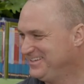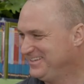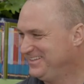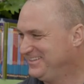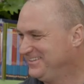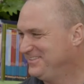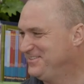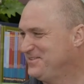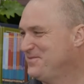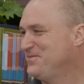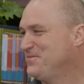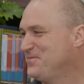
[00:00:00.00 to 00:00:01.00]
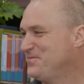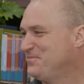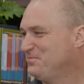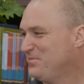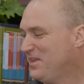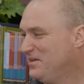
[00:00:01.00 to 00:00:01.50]

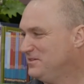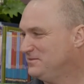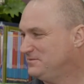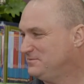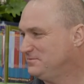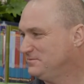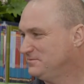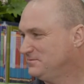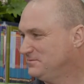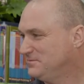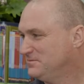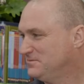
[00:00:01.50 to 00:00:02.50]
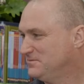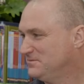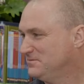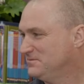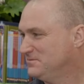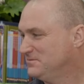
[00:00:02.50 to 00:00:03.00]

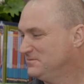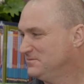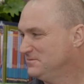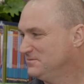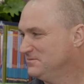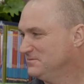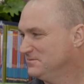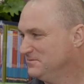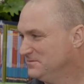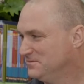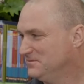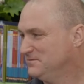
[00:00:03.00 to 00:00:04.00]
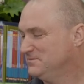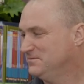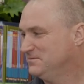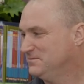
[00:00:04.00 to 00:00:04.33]
[no speech]